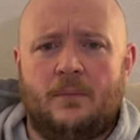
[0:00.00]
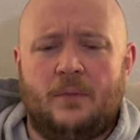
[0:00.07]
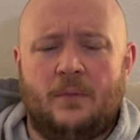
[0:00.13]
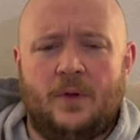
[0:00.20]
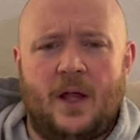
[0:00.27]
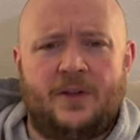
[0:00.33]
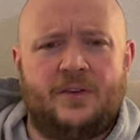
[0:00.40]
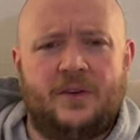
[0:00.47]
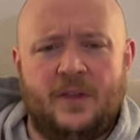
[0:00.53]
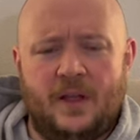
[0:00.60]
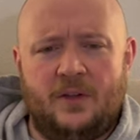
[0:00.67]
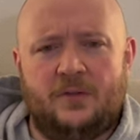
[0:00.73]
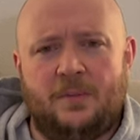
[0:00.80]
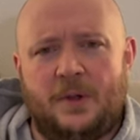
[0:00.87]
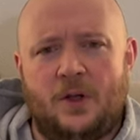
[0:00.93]
lots of
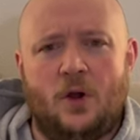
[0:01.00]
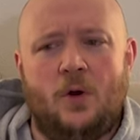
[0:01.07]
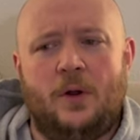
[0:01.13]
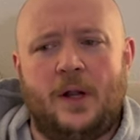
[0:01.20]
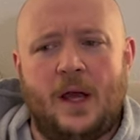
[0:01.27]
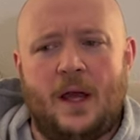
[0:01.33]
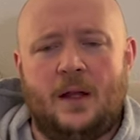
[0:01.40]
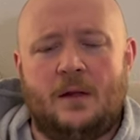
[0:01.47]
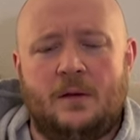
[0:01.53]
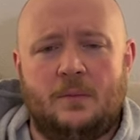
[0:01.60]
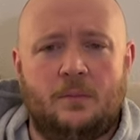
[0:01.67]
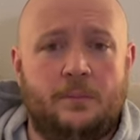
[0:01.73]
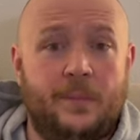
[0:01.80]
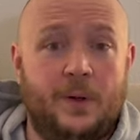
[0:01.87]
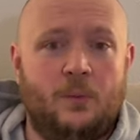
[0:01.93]
things been going on.
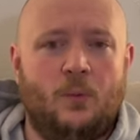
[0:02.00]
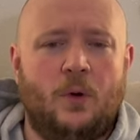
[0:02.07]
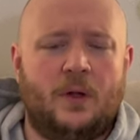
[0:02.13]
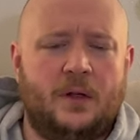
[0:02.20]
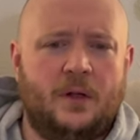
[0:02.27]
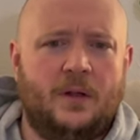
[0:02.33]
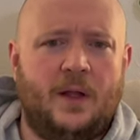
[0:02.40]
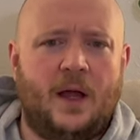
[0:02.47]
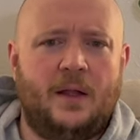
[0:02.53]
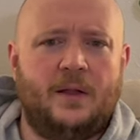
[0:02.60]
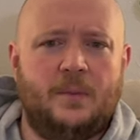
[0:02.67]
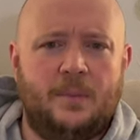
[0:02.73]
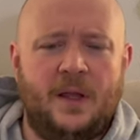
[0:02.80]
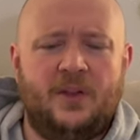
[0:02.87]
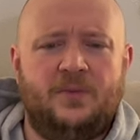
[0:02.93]
Been working a lot in the
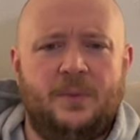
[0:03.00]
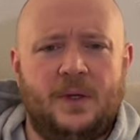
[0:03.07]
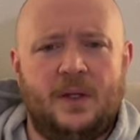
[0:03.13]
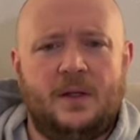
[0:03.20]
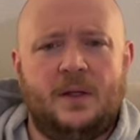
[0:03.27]
basement.